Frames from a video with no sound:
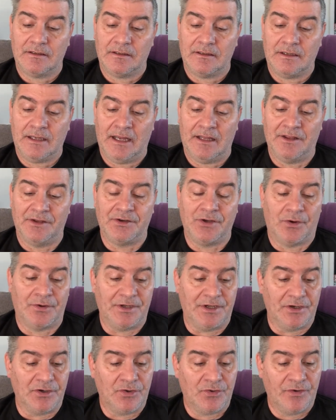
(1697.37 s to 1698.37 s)

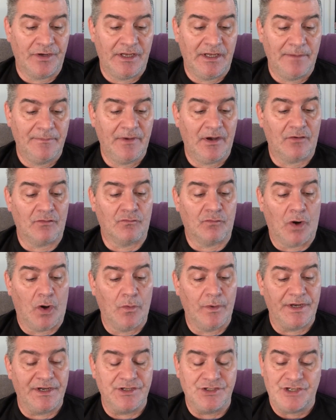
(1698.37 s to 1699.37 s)
Caledonian cream,
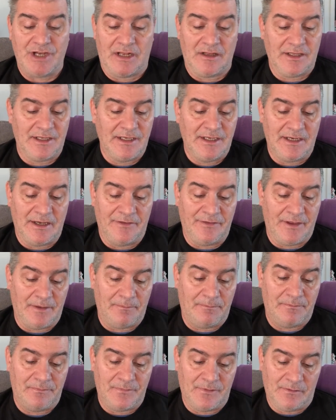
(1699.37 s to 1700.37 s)
Rowan jelly, and the
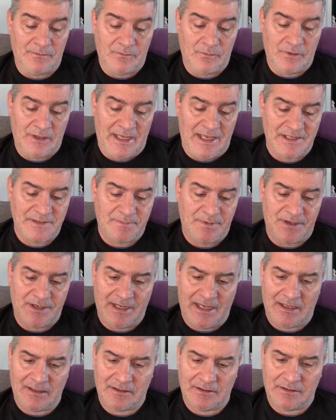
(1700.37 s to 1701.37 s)
last but
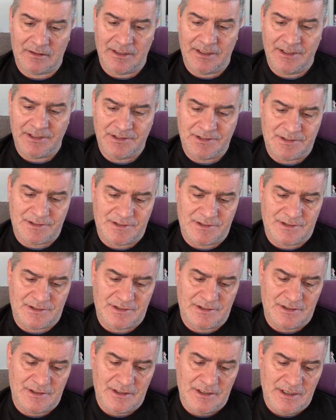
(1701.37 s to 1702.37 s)
not
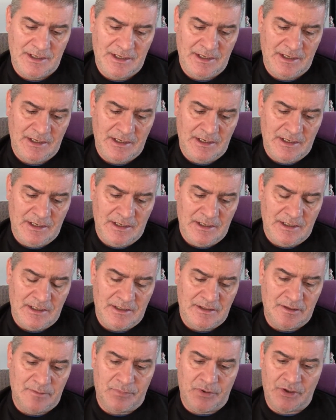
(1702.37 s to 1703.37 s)
least in
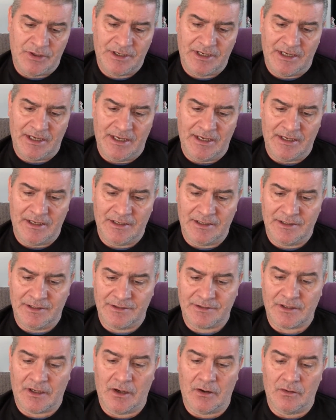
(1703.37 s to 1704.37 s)
the book is,
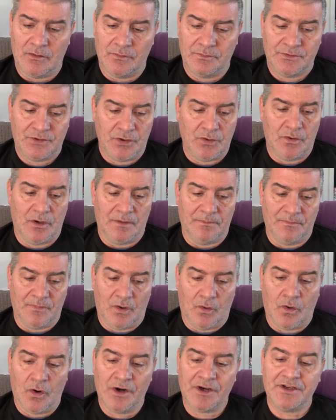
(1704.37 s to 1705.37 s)
2 of them,
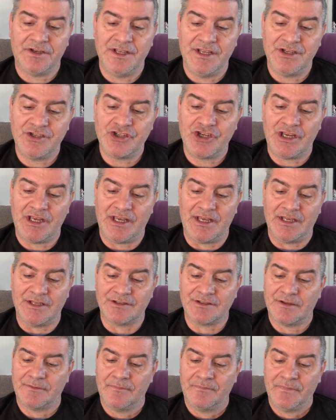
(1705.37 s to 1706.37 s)
Orkney
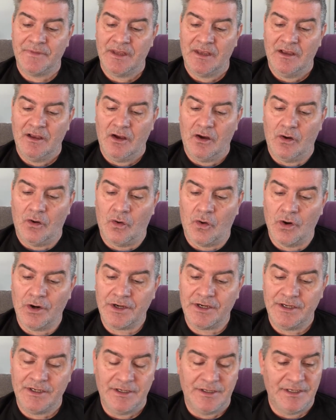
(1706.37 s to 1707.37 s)
cheese.
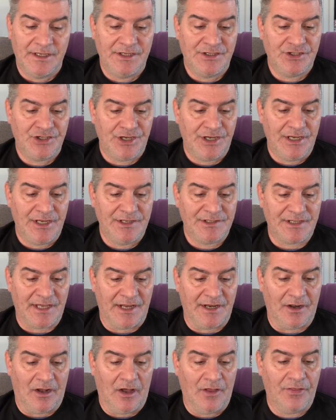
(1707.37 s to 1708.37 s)
Orkney cheese
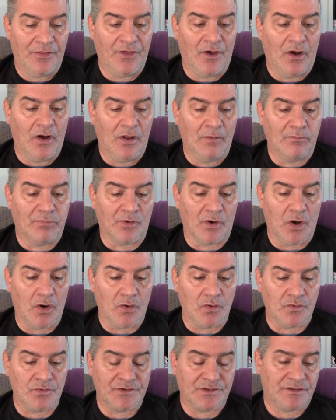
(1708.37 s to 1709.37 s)
and Athol
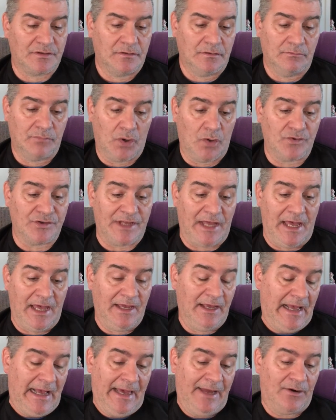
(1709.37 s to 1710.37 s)
brose. Brose? I
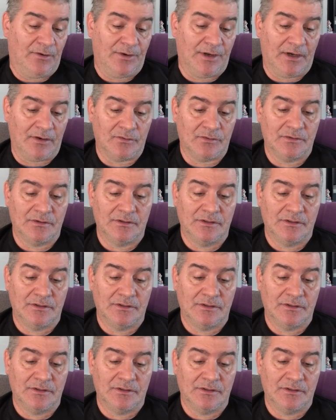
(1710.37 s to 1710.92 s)
don't know.